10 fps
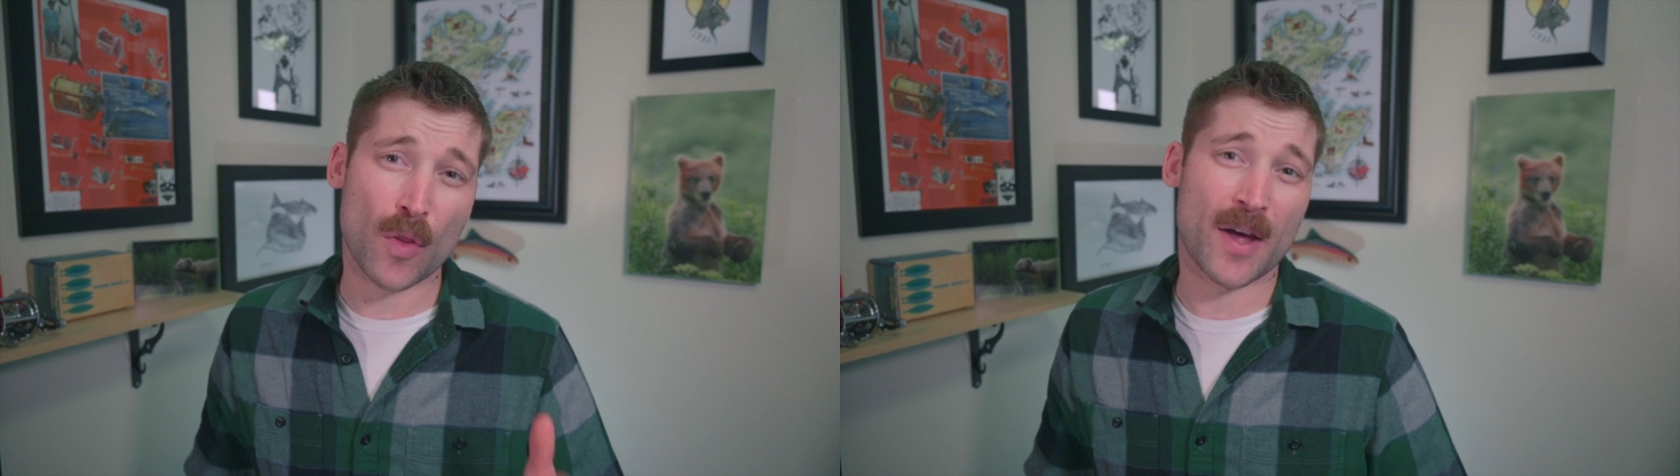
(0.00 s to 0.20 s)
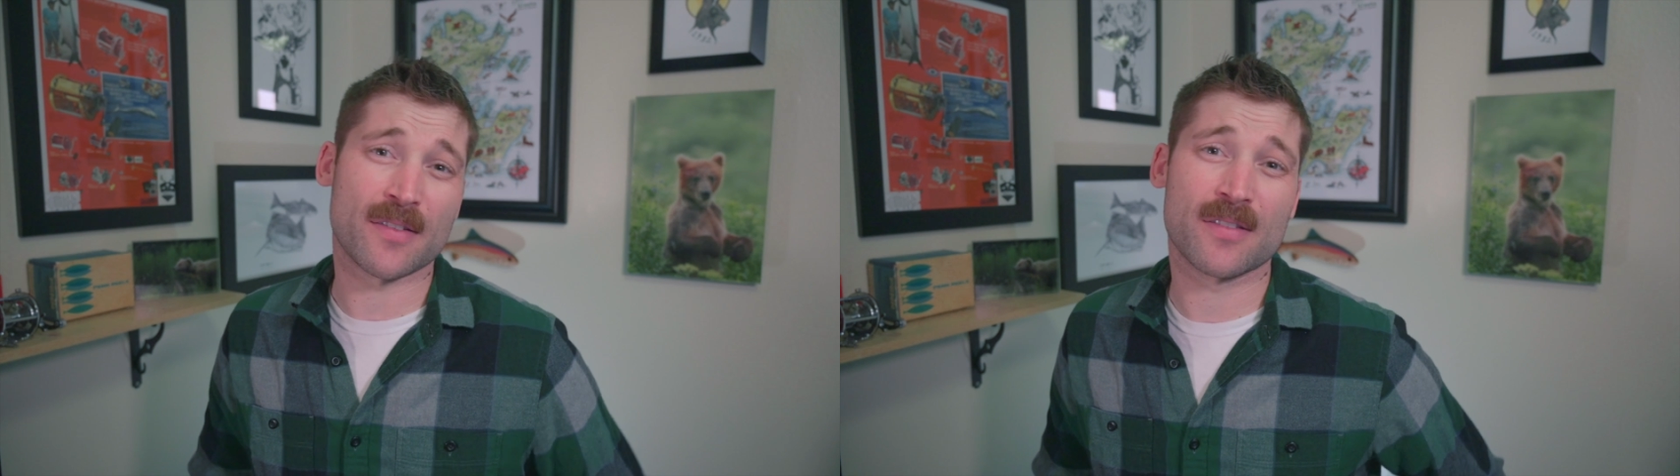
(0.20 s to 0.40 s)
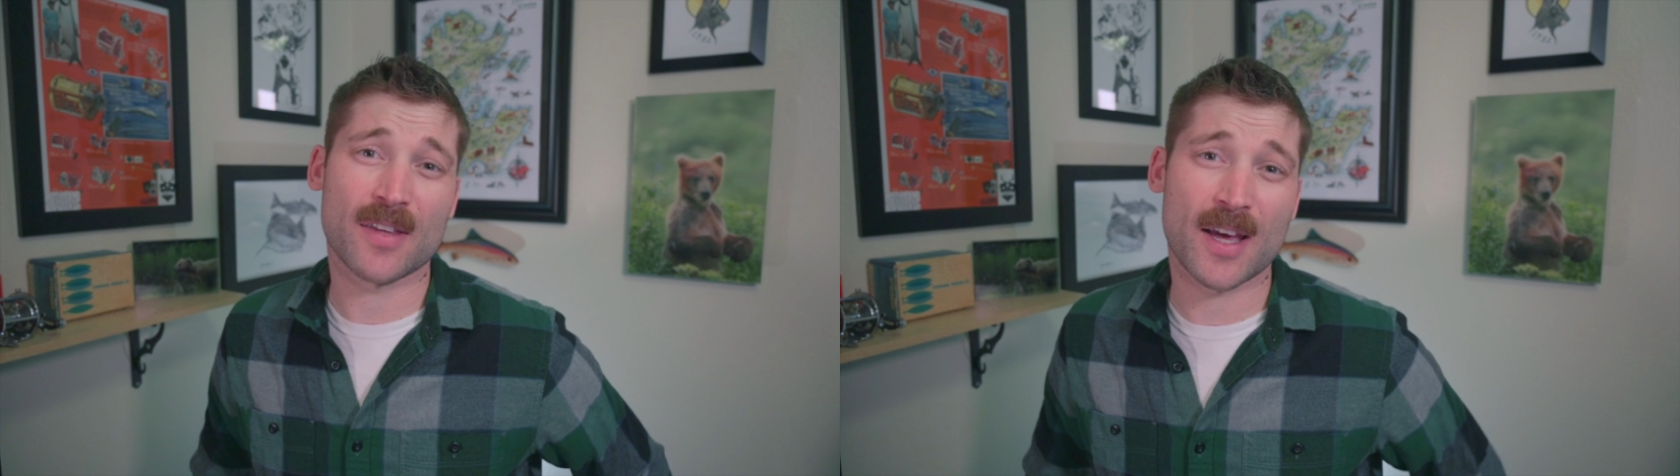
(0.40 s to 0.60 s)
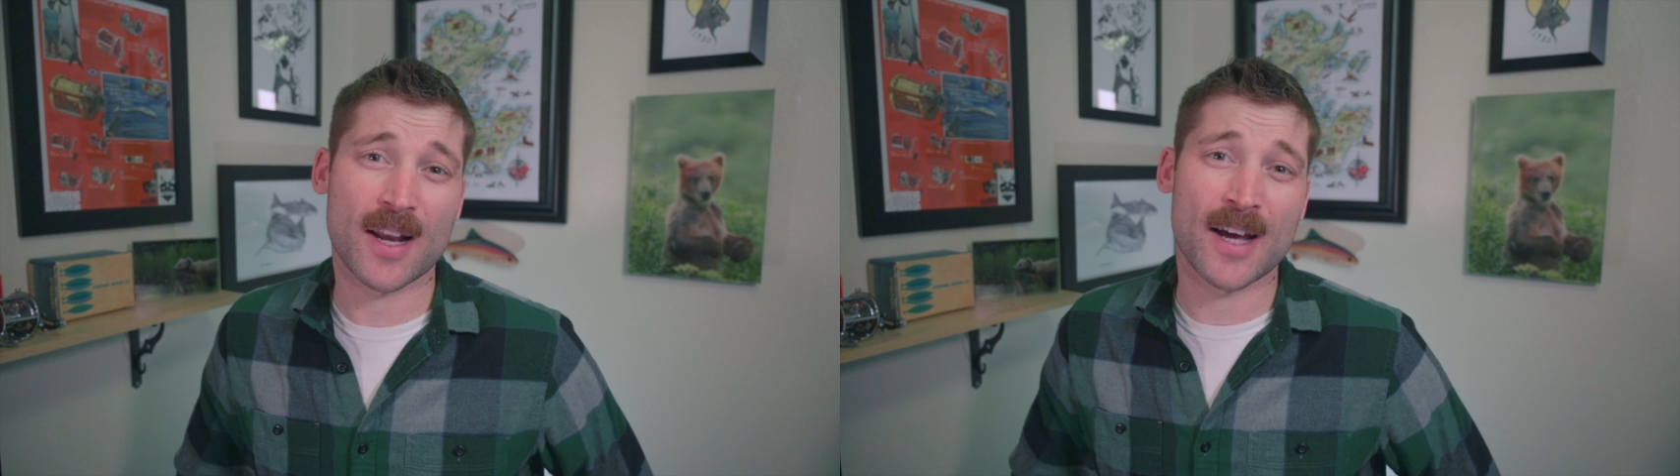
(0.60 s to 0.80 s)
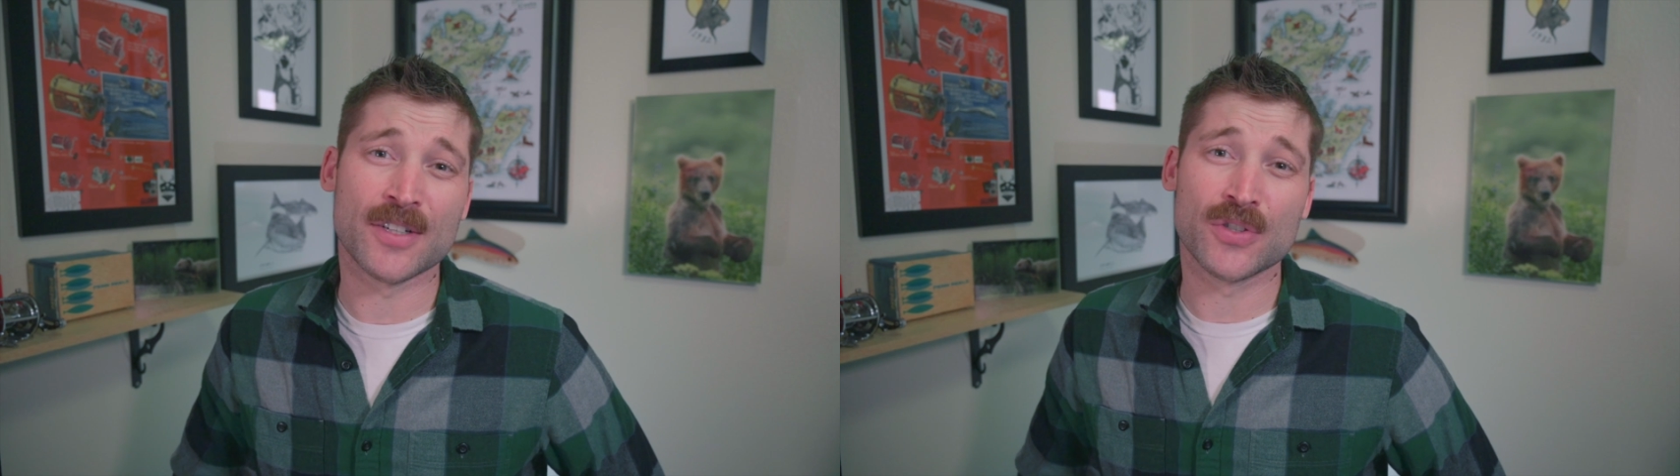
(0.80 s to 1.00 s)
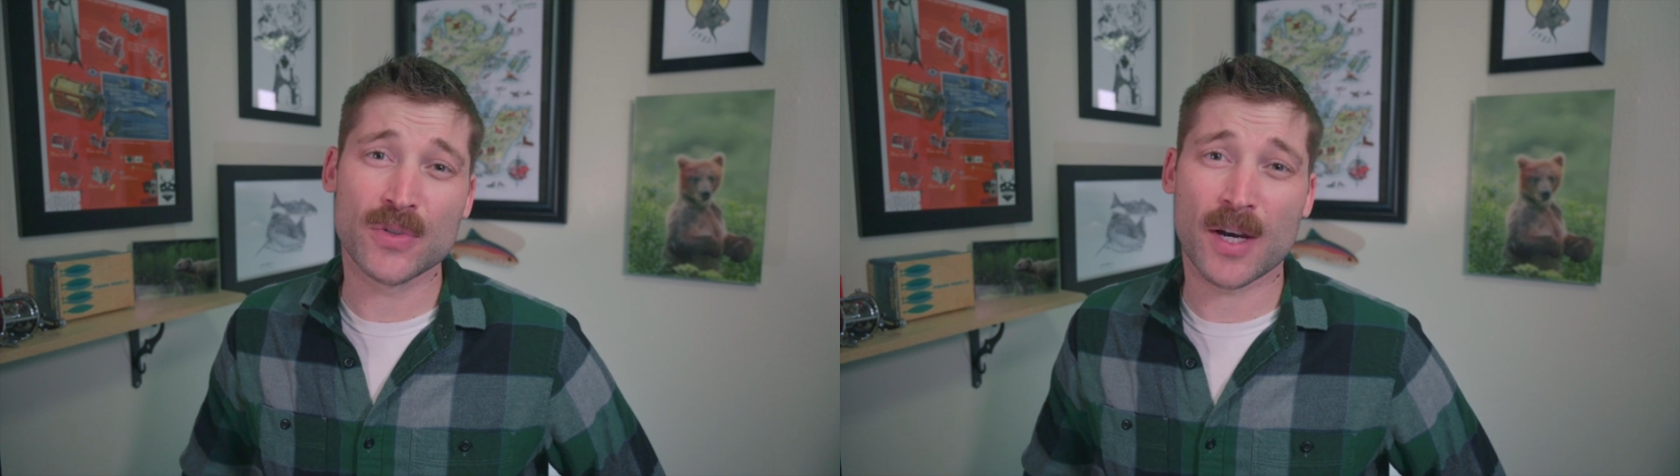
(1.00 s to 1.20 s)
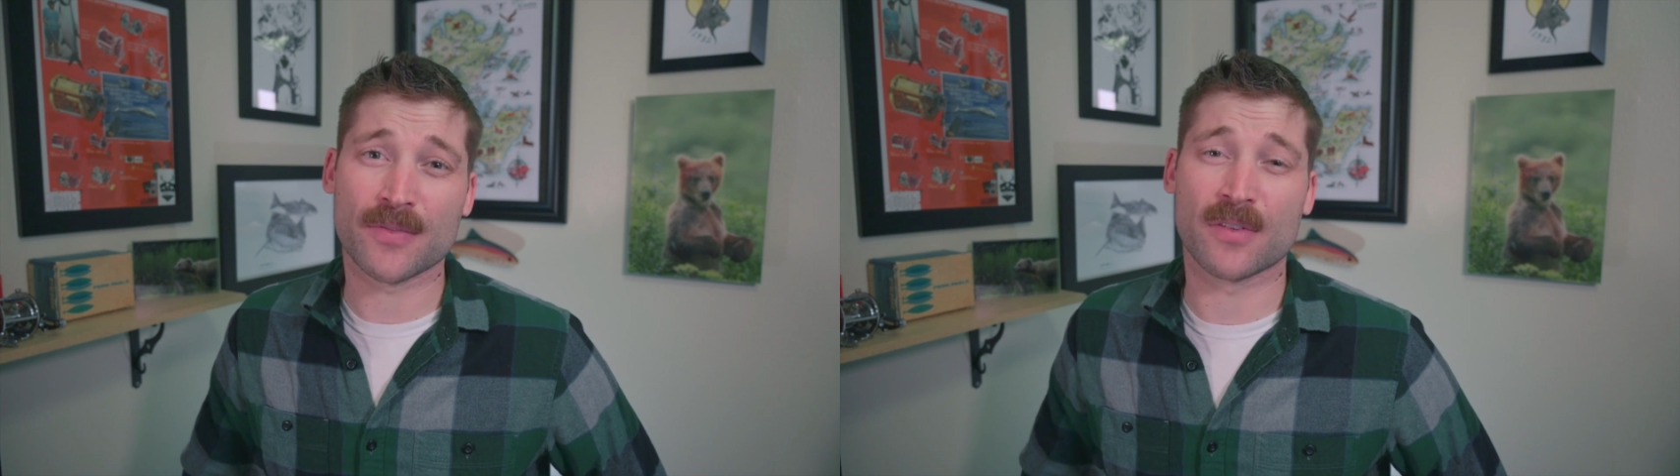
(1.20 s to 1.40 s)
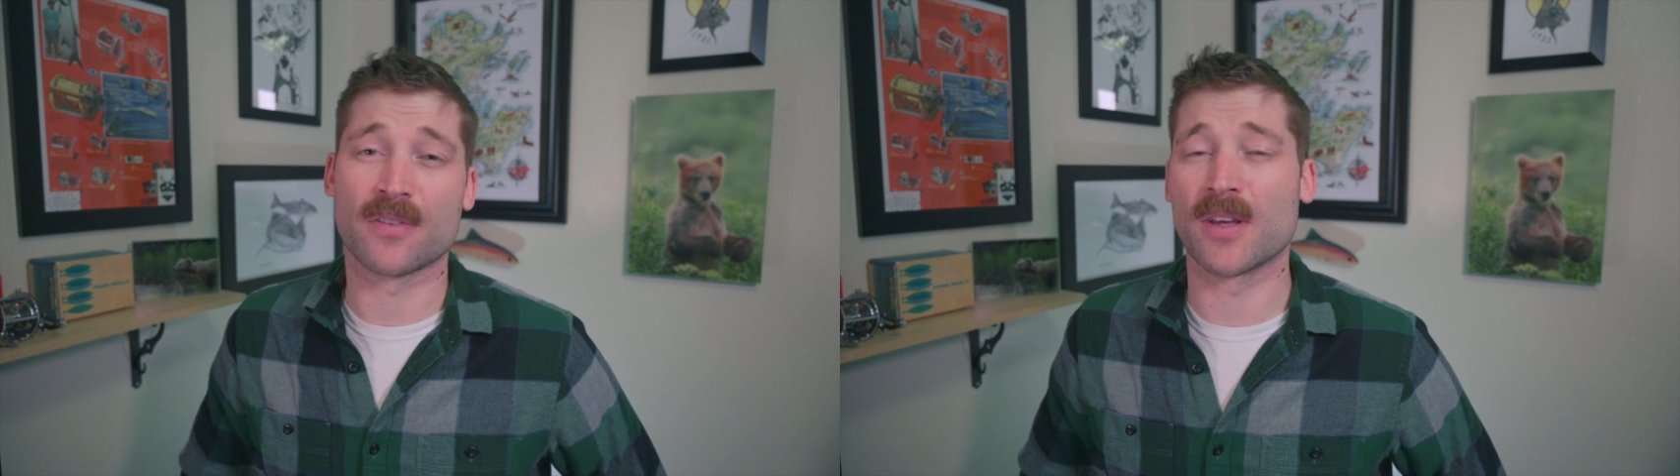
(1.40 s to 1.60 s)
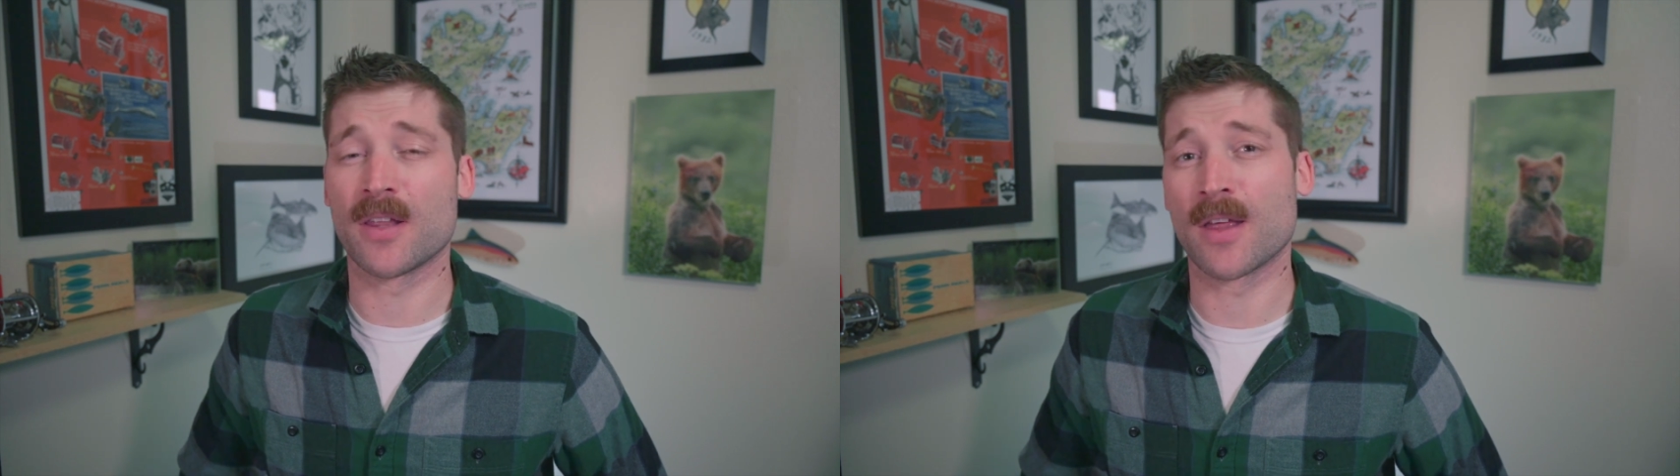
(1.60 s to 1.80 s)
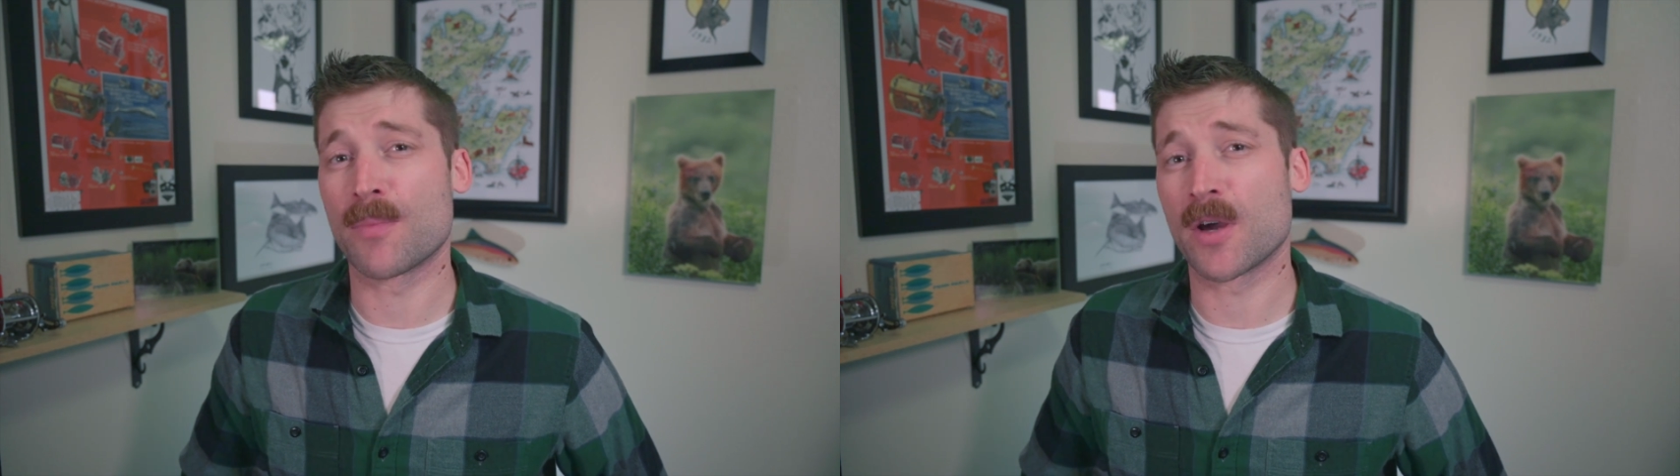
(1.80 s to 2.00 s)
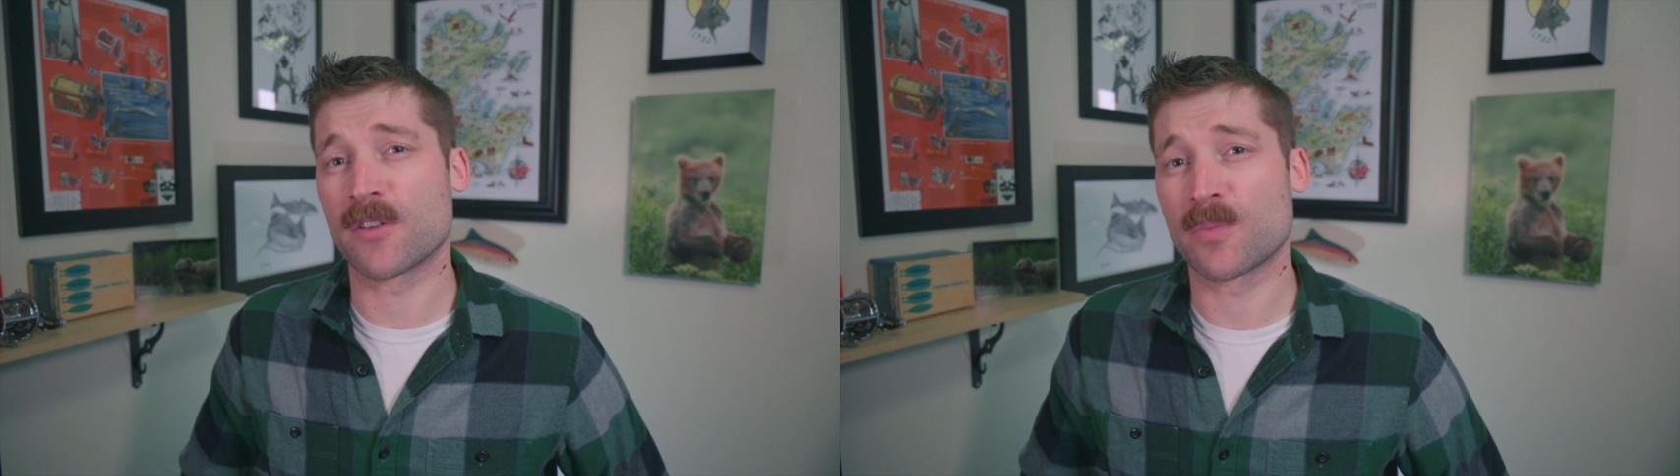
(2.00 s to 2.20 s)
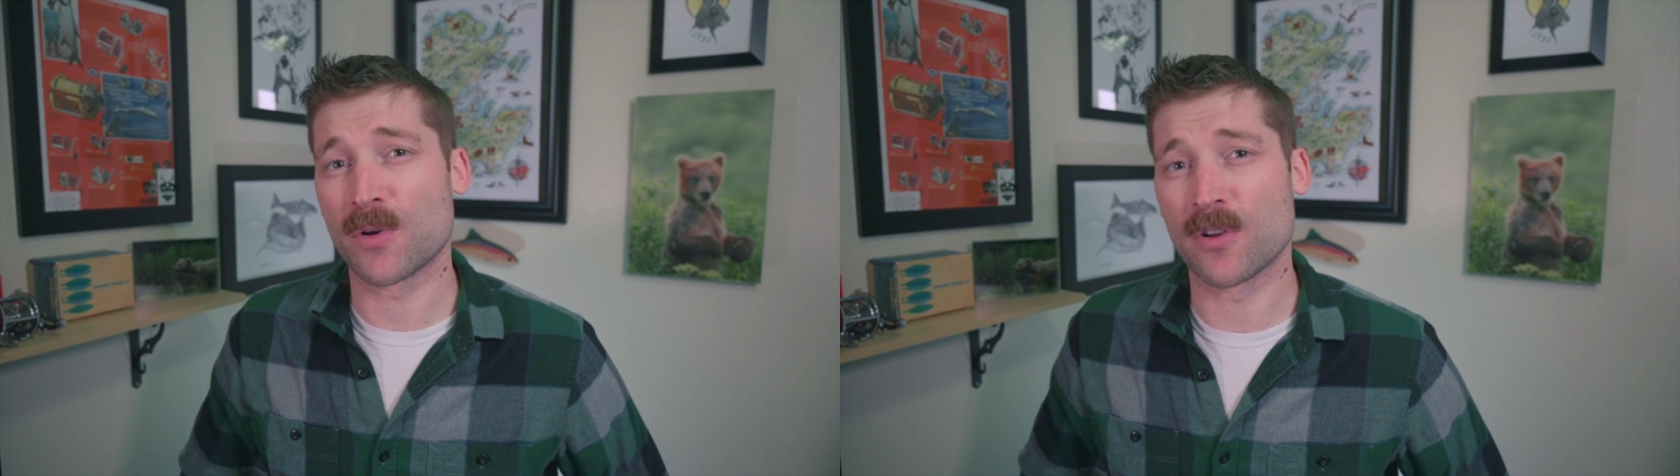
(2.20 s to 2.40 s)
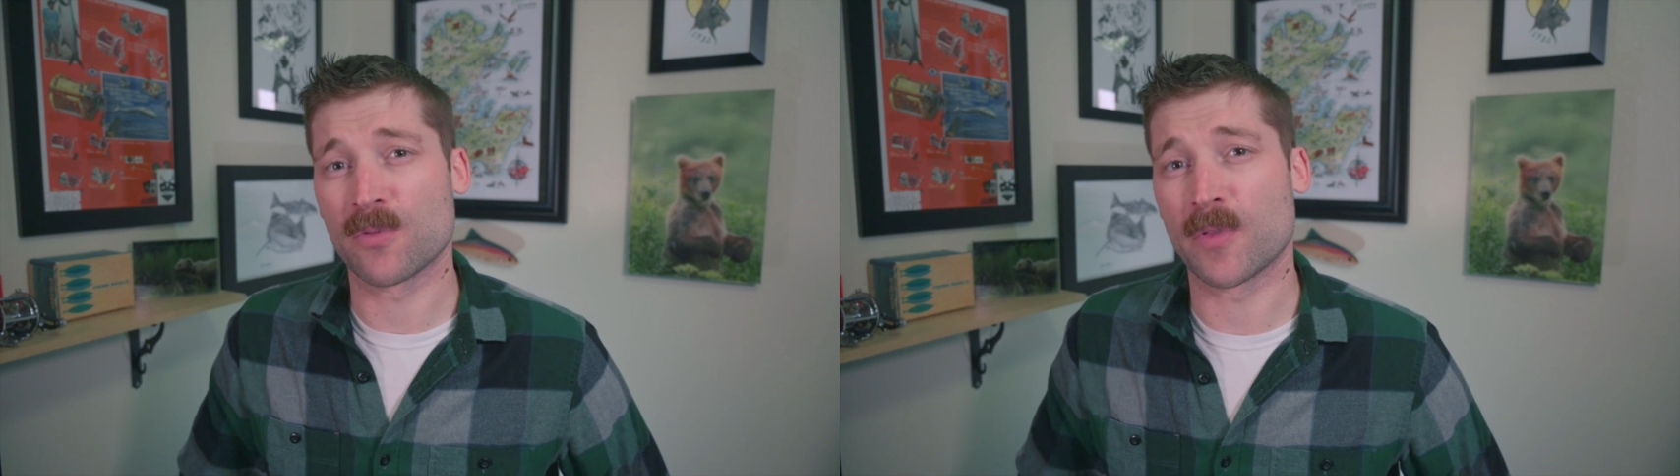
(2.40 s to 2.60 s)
that said, I do have to say that my experience